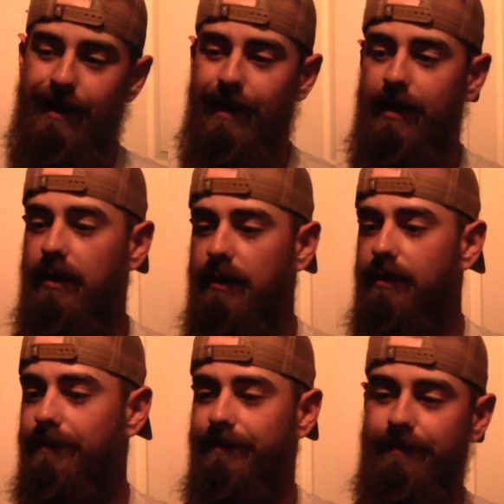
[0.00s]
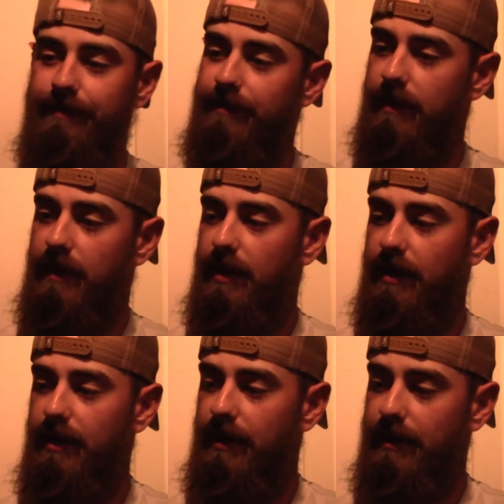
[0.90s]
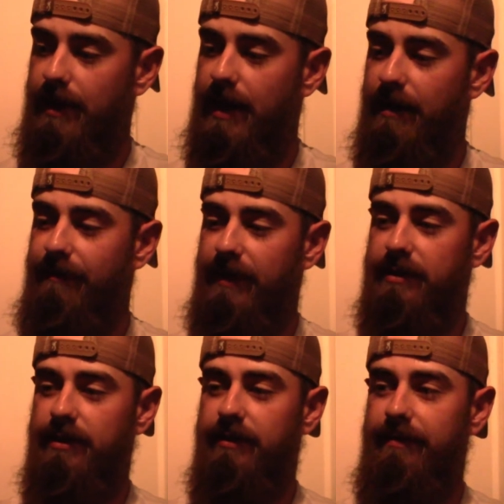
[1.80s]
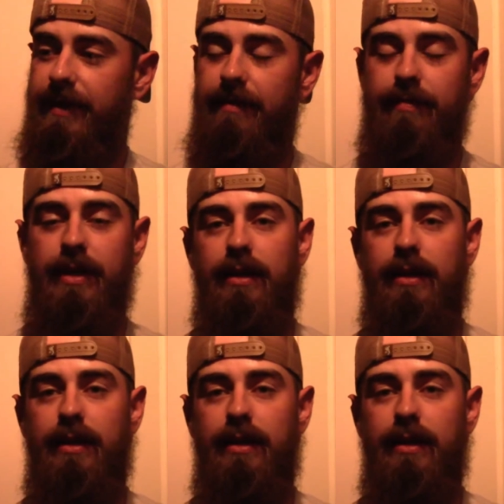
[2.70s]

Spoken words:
And the added feature of it being